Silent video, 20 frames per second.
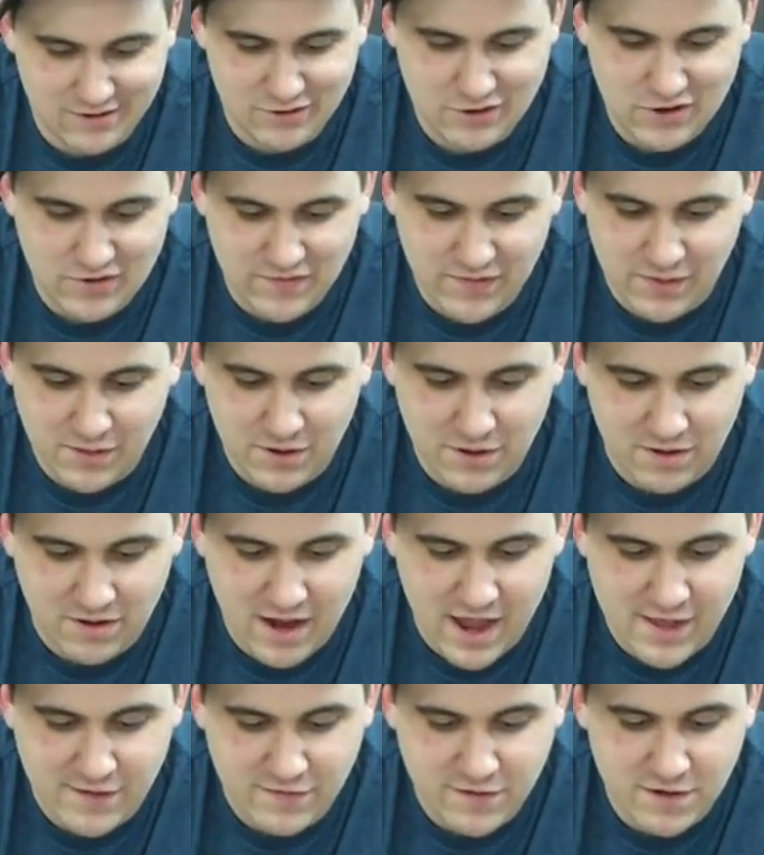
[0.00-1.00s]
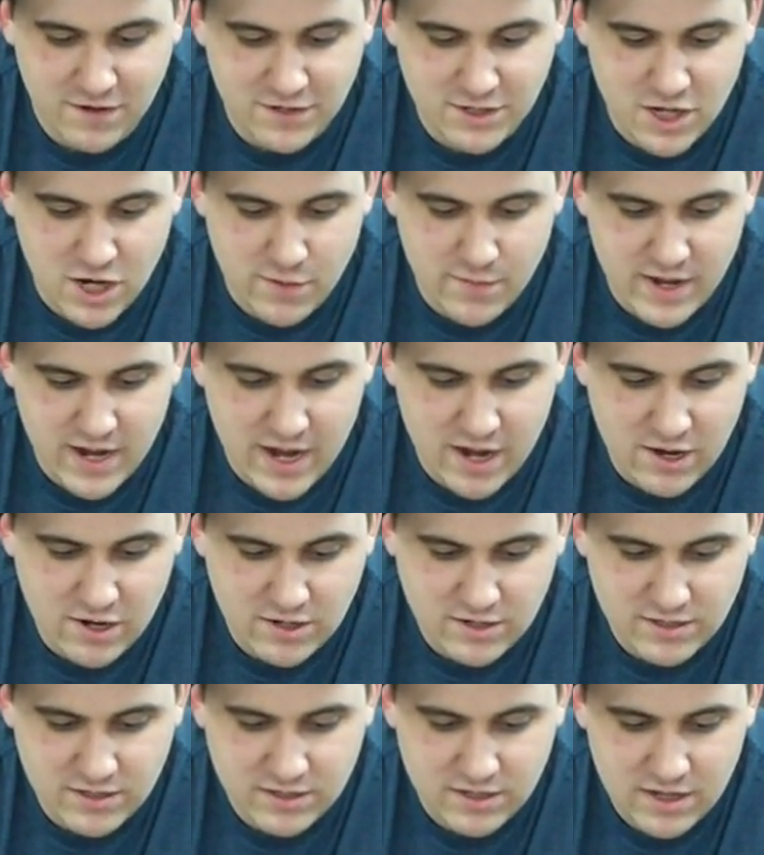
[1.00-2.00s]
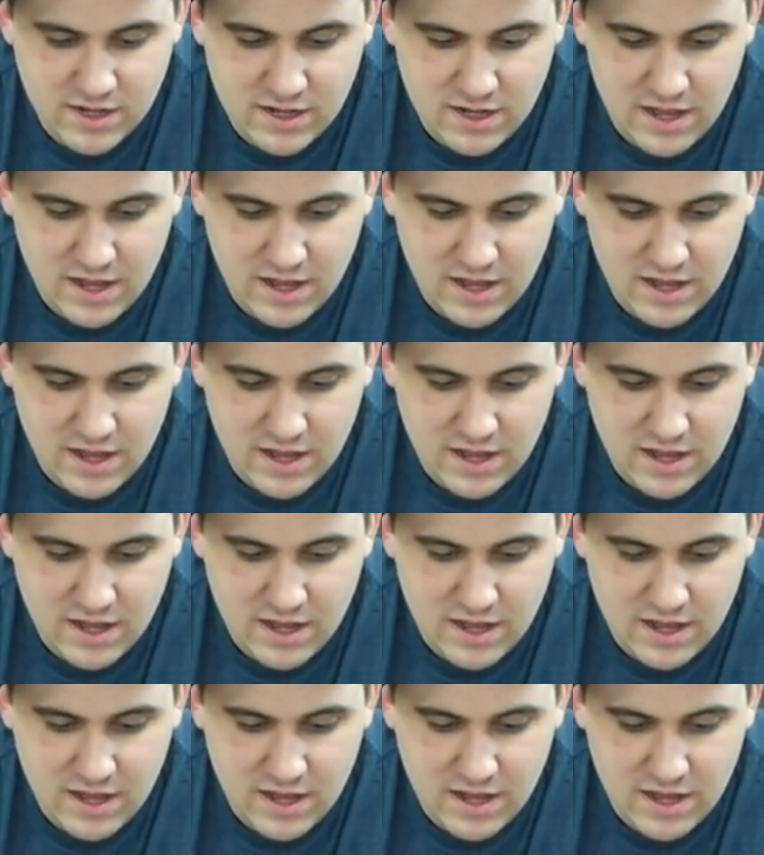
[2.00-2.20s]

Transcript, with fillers: I don't know if they're as good as Terminators.